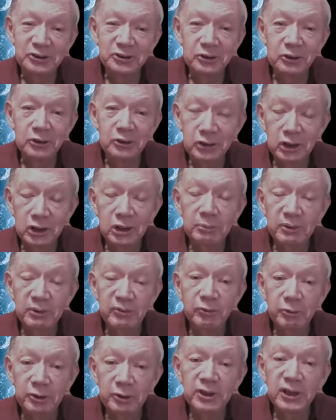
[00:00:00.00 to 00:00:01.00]
So it's going to be
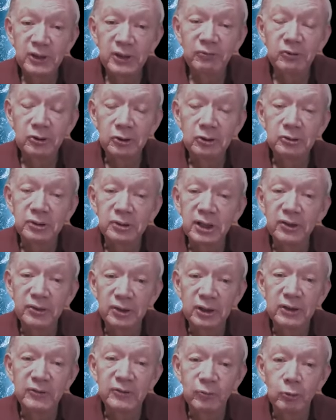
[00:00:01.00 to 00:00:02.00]
very difficult, I
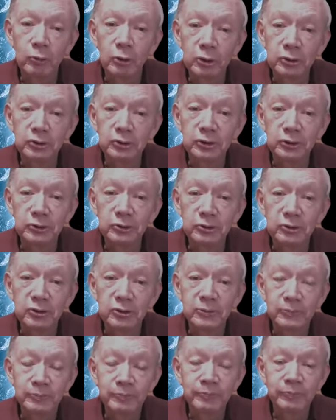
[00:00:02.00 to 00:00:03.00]
think, for it to
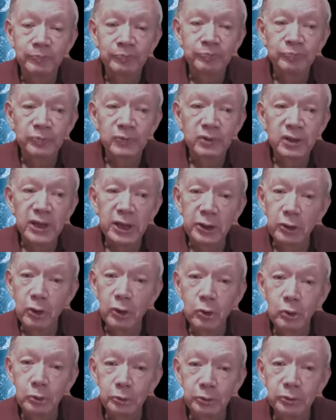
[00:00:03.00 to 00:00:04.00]
take
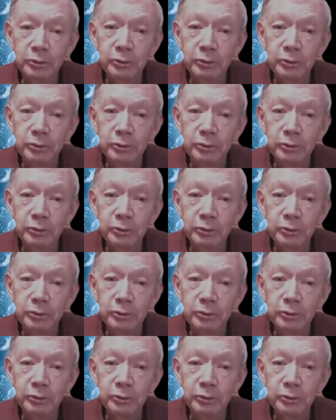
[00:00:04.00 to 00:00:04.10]
hold.